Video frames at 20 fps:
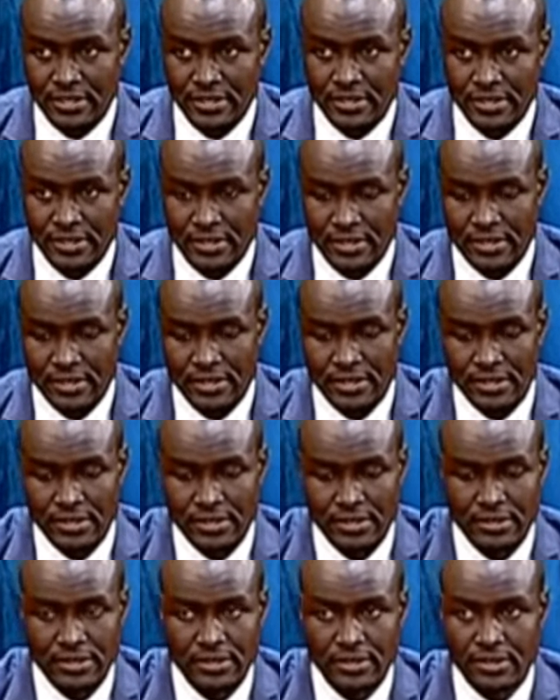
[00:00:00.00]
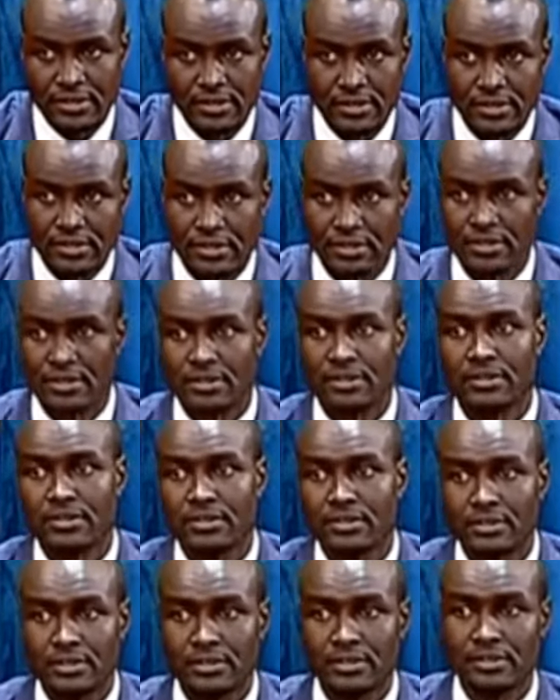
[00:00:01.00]

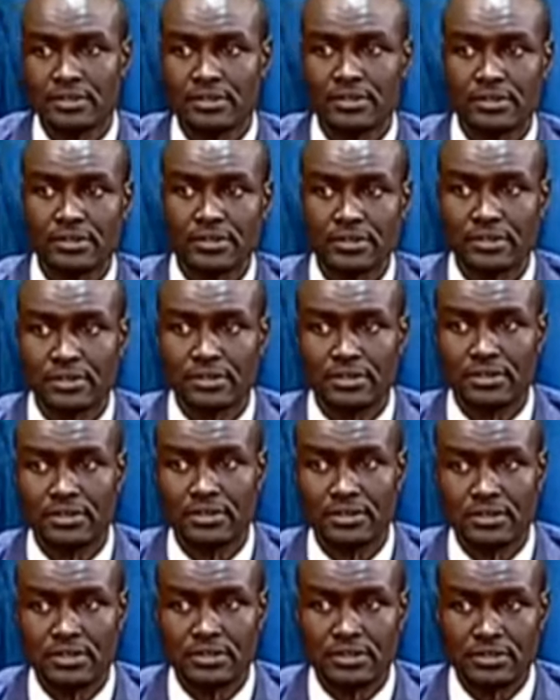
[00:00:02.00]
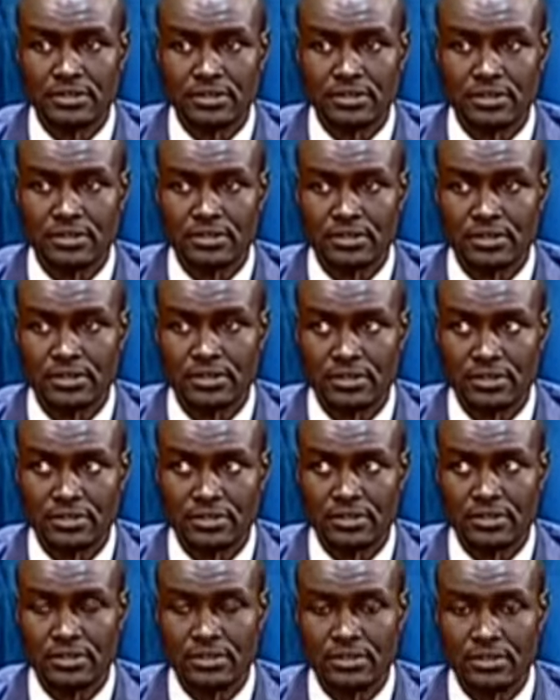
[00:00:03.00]

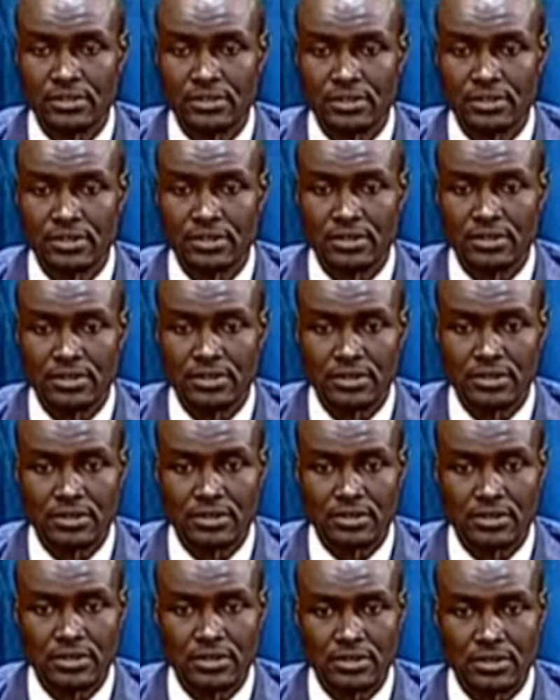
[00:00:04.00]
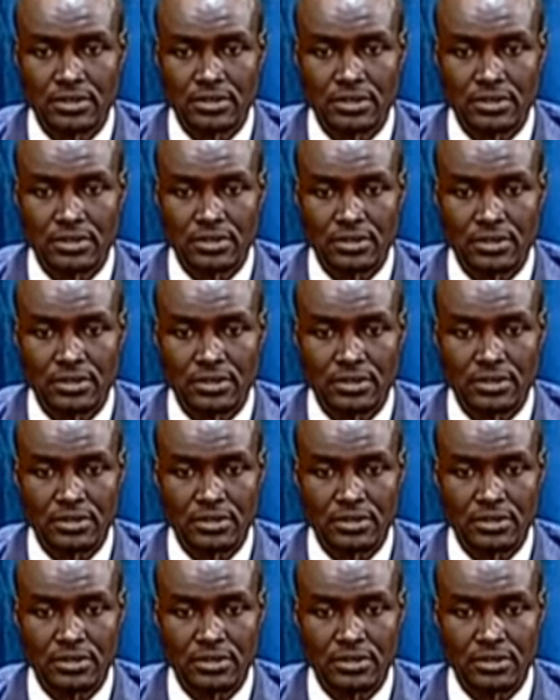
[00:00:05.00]
(no one is talking)